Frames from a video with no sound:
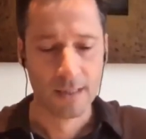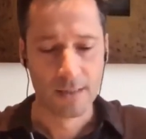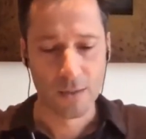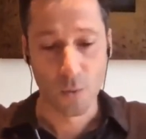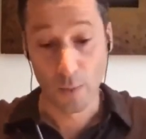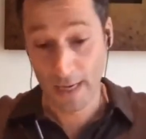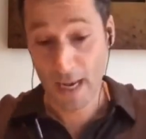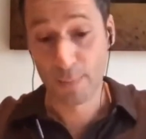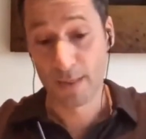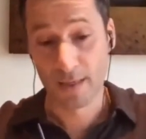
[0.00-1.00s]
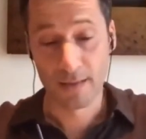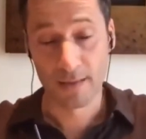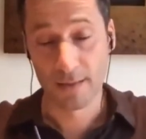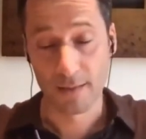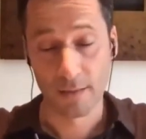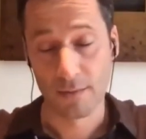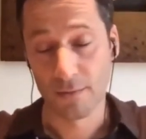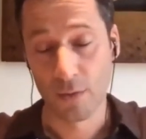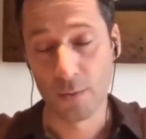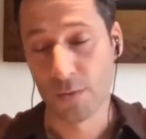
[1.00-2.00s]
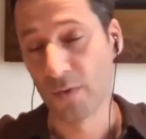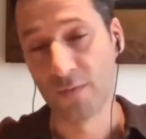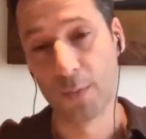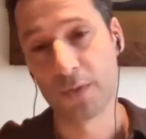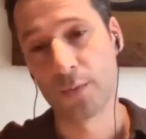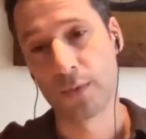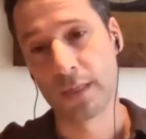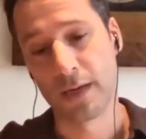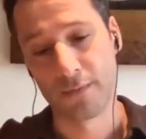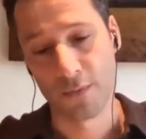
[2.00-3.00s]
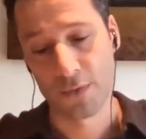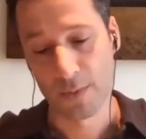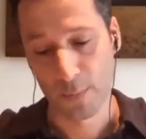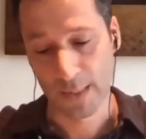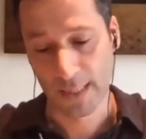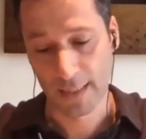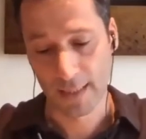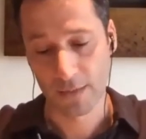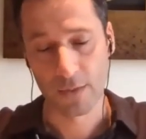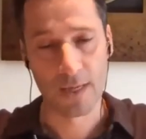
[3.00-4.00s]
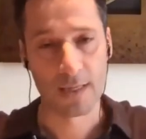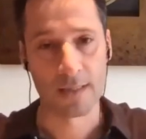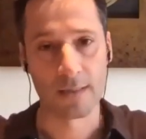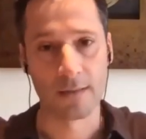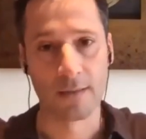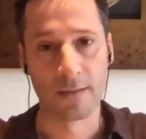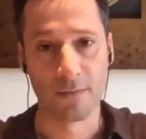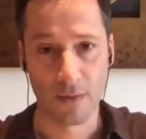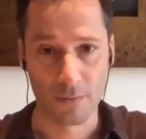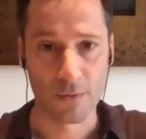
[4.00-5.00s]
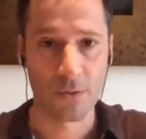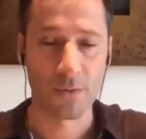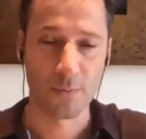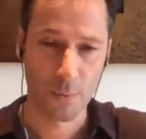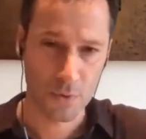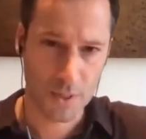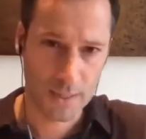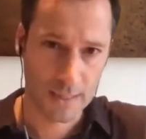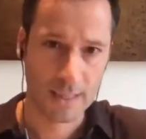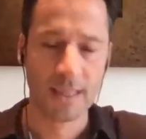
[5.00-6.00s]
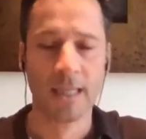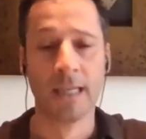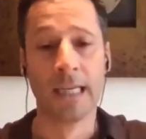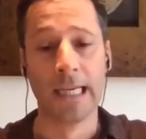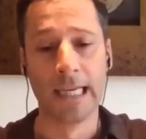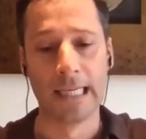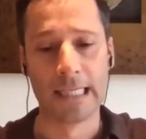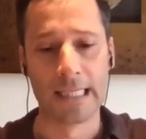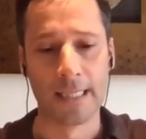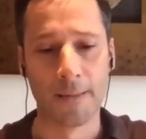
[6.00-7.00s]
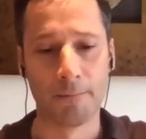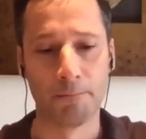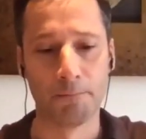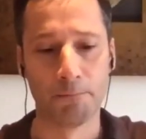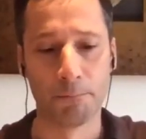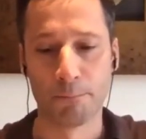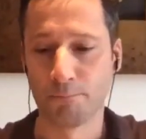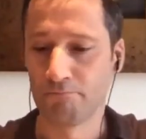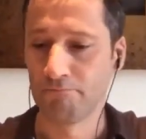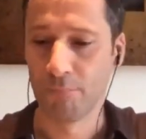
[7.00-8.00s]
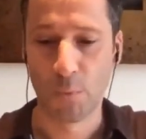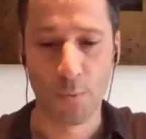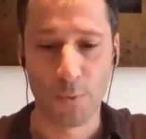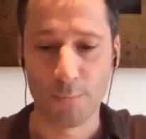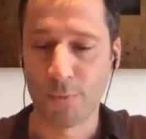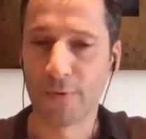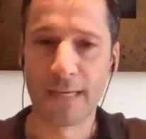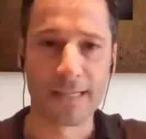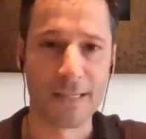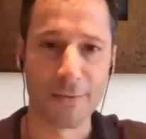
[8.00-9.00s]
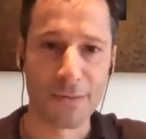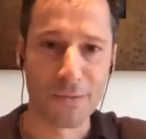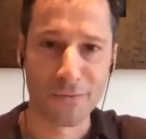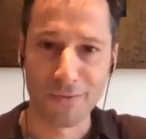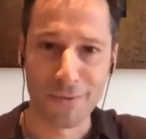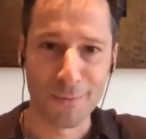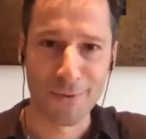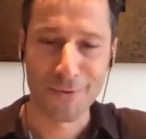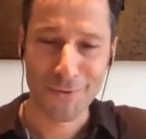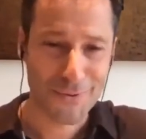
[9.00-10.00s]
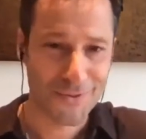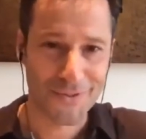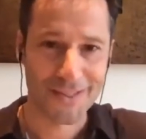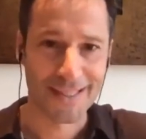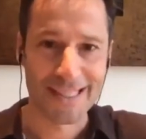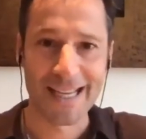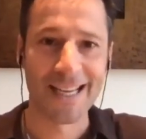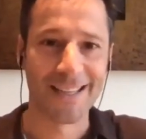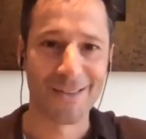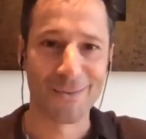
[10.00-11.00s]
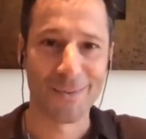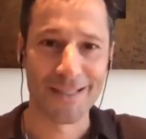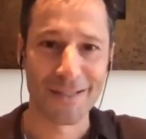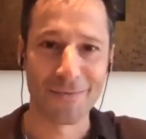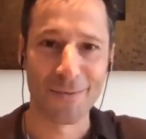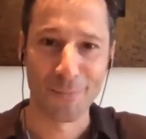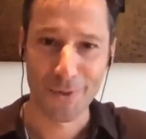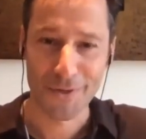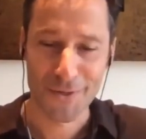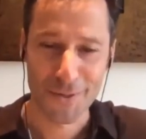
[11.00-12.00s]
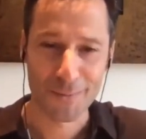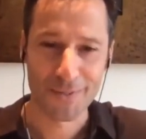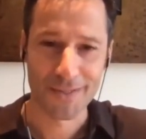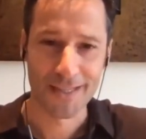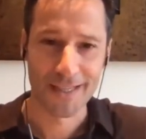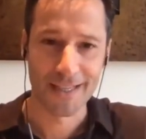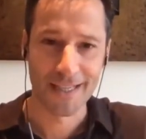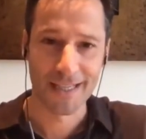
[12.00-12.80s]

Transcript: So what happened on the following 12 months was that unfortunately Mozilla had to cancel the Firefox OS project. And we were providing service to 50 million users a day through these different partnerships and